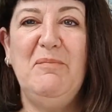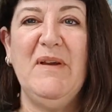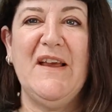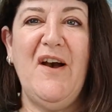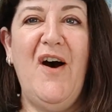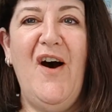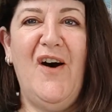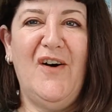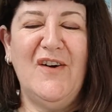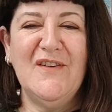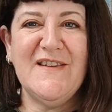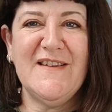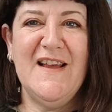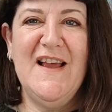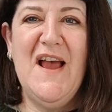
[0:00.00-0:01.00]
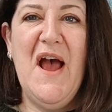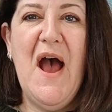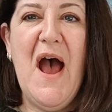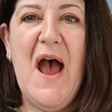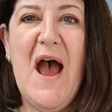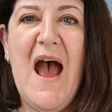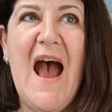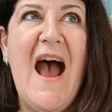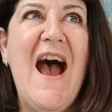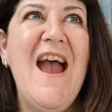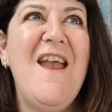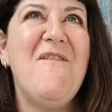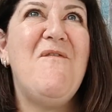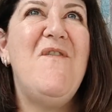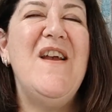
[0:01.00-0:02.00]
because
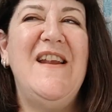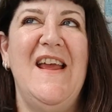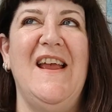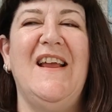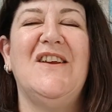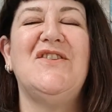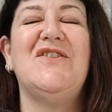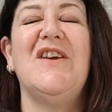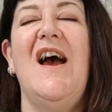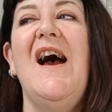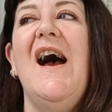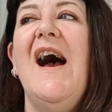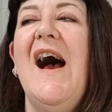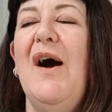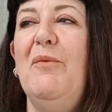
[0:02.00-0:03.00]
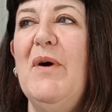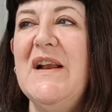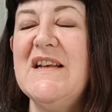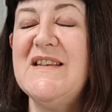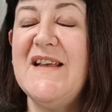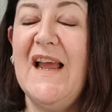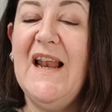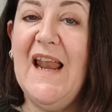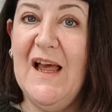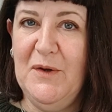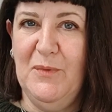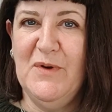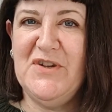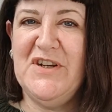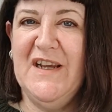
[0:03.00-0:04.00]
I finished, when I say
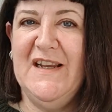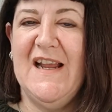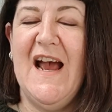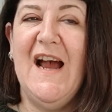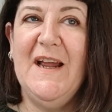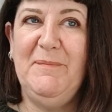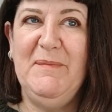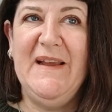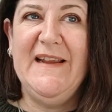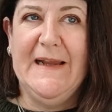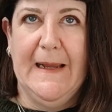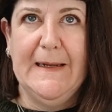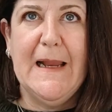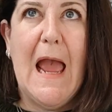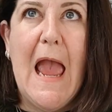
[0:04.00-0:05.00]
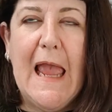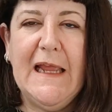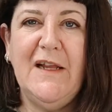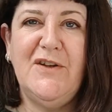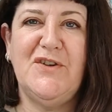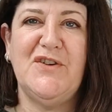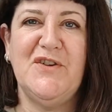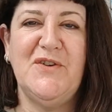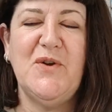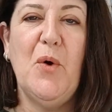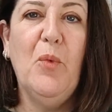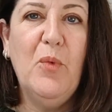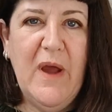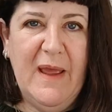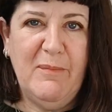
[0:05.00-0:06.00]
languishing, I mean an
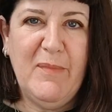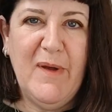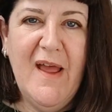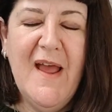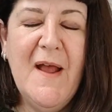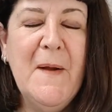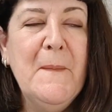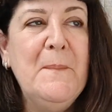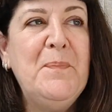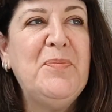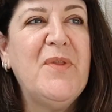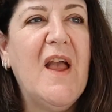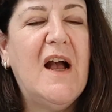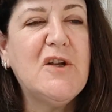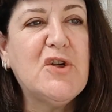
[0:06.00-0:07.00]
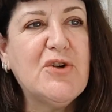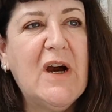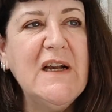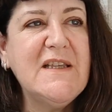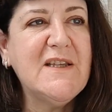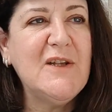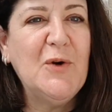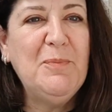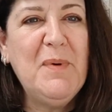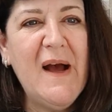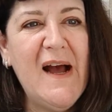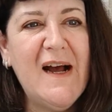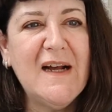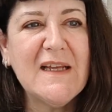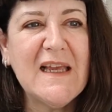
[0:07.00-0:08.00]
ancient WIP. I tried to look
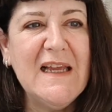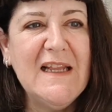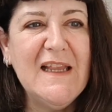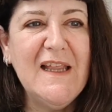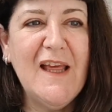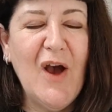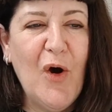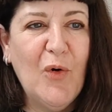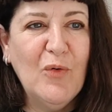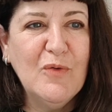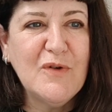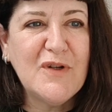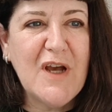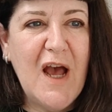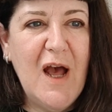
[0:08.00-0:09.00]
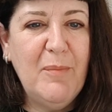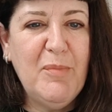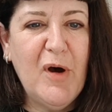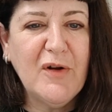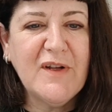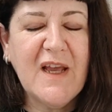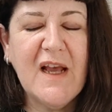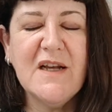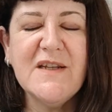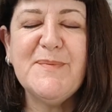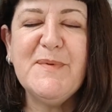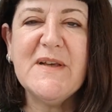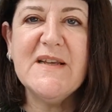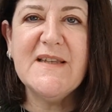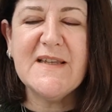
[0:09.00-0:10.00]
back in the old podcast,
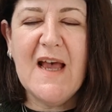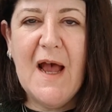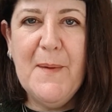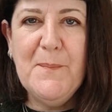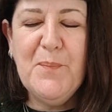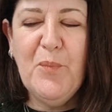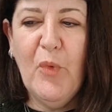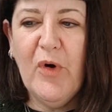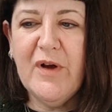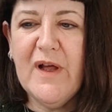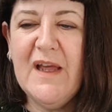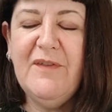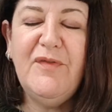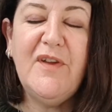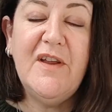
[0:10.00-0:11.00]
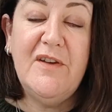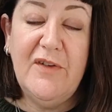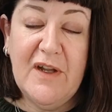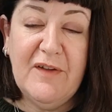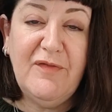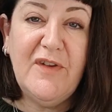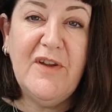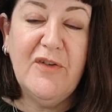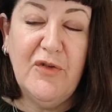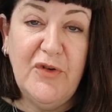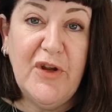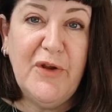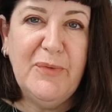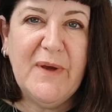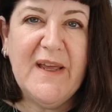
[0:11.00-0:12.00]
because if you're
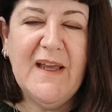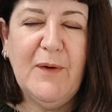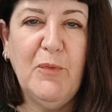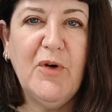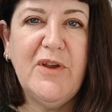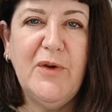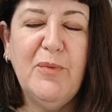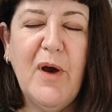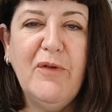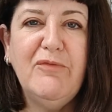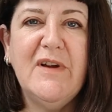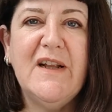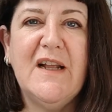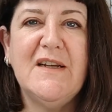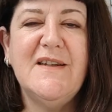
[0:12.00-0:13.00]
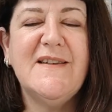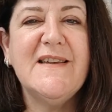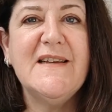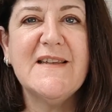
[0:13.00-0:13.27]
new here, what you won't realise